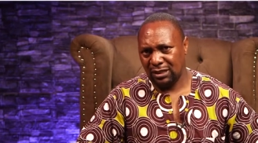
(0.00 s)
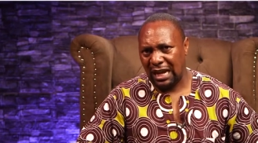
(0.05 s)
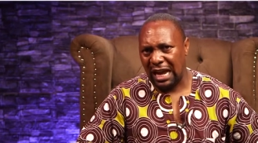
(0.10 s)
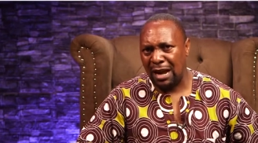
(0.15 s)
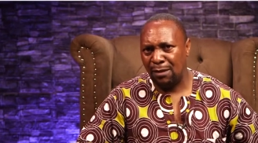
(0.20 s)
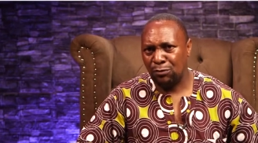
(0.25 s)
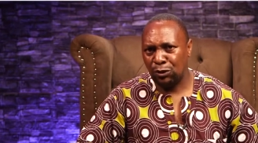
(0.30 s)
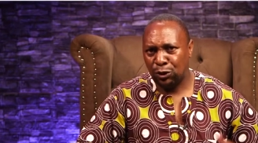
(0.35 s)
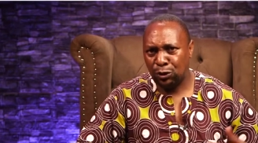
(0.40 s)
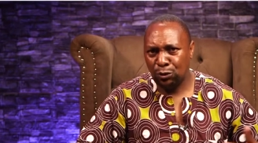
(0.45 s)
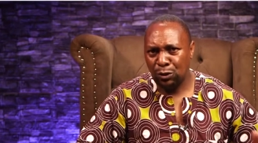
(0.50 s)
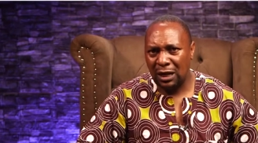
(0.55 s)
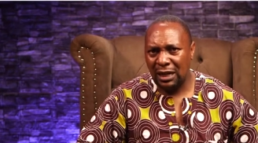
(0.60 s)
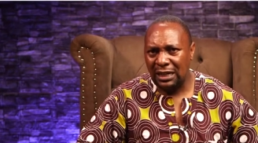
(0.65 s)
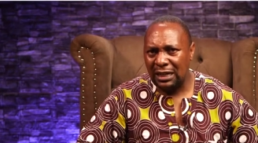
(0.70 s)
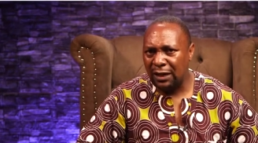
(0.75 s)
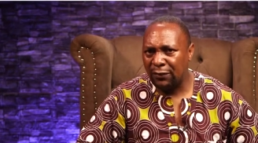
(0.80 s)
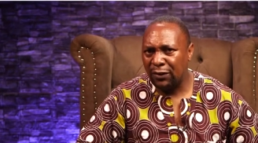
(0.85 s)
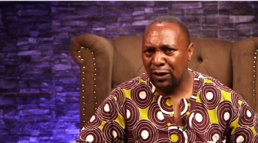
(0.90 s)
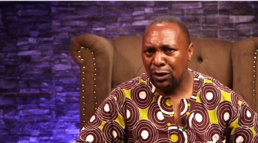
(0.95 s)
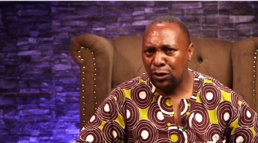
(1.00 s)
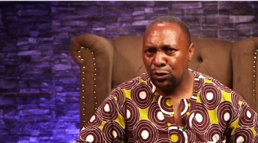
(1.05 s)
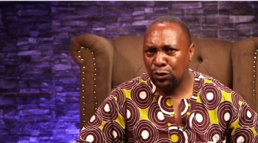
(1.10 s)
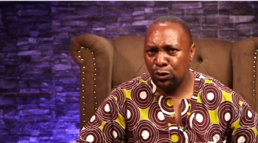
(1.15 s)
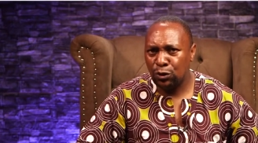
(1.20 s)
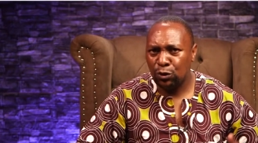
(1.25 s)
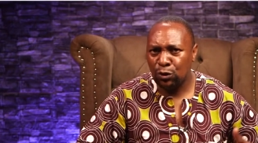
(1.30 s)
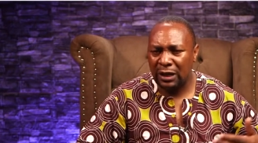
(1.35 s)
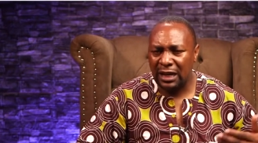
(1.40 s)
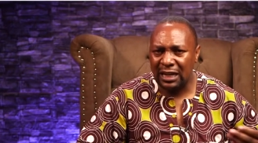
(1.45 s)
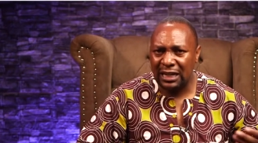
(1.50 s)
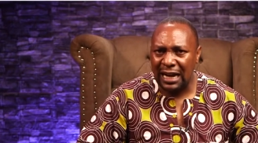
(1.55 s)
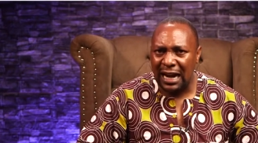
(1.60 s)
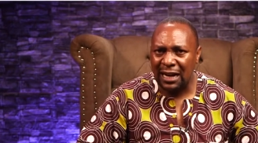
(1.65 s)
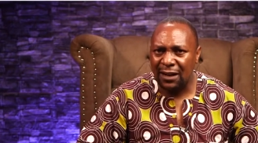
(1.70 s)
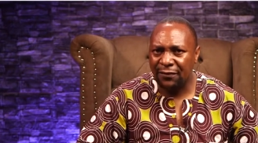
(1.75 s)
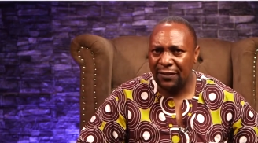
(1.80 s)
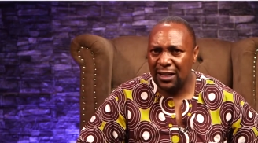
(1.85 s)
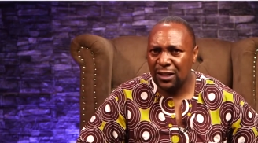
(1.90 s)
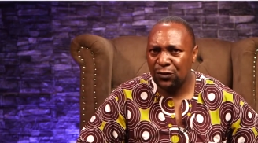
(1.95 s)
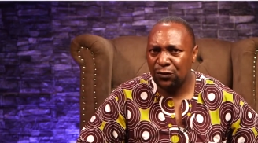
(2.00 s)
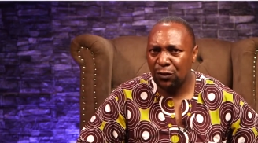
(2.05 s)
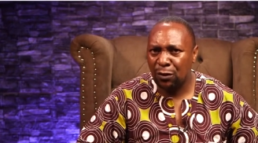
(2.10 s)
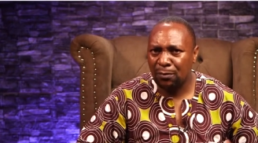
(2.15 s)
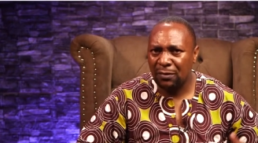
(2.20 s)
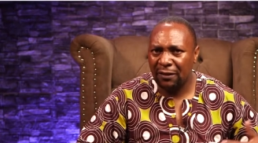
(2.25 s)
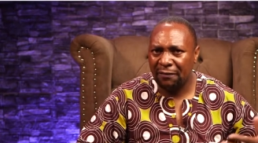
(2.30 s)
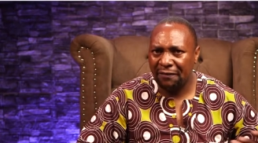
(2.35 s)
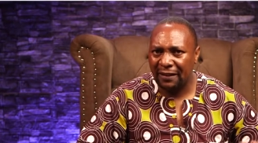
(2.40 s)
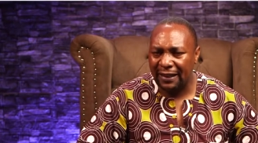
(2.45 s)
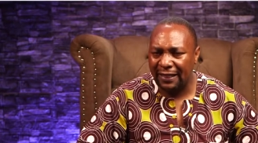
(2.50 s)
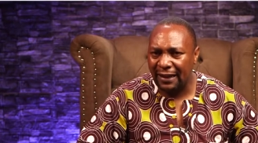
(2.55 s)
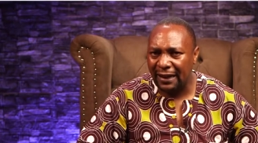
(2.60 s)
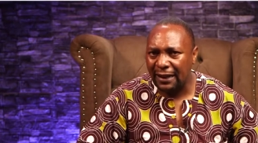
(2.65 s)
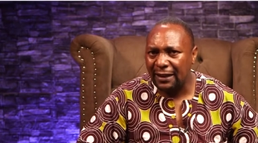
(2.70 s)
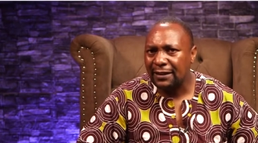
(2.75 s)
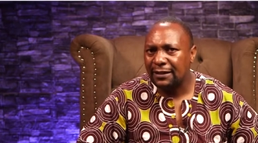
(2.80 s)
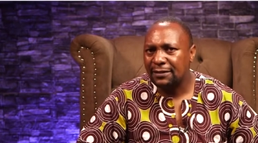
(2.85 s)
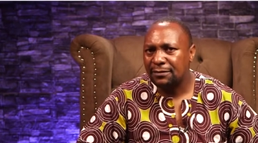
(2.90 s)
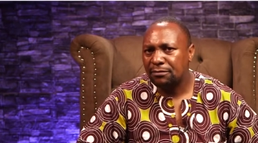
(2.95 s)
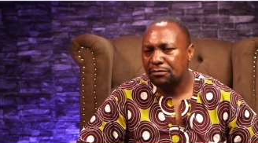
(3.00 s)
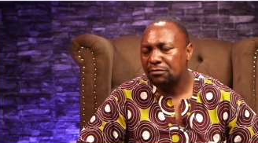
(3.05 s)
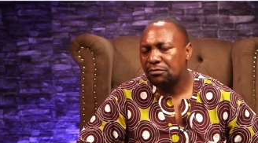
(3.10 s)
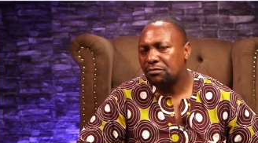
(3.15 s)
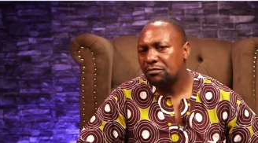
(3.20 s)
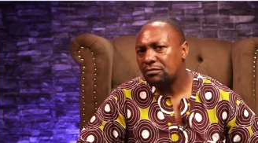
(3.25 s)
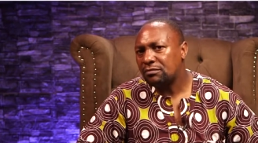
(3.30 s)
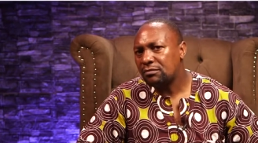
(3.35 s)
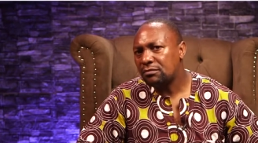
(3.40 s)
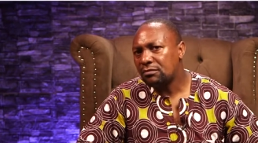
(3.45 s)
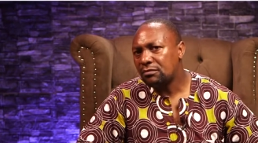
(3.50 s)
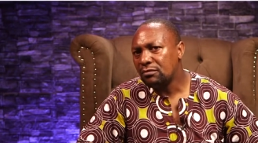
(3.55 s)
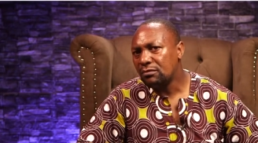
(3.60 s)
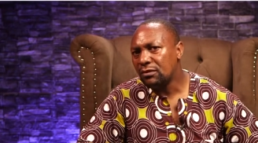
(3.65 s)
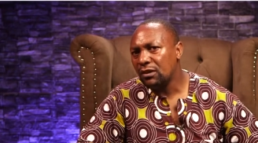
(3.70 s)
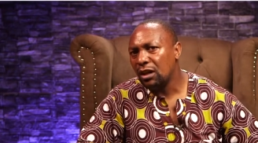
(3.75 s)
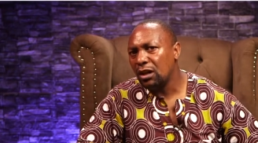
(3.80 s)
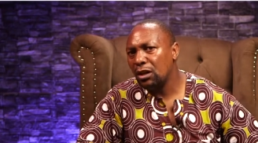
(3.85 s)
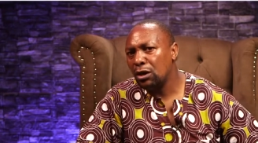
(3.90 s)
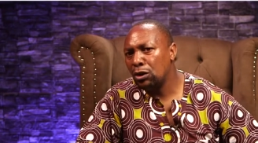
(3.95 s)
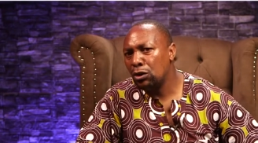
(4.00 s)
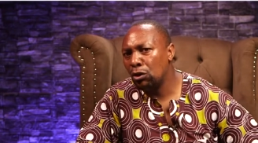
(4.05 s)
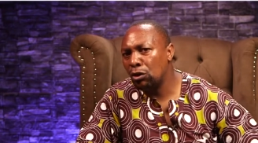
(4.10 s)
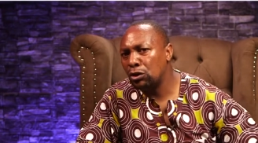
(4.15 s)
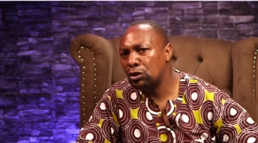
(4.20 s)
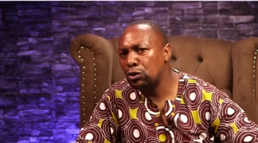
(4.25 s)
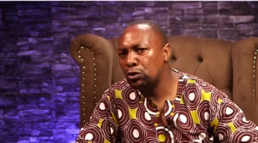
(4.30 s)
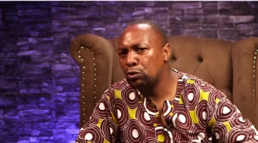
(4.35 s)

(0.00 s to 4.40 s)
I'm sure David used to get advice from the father not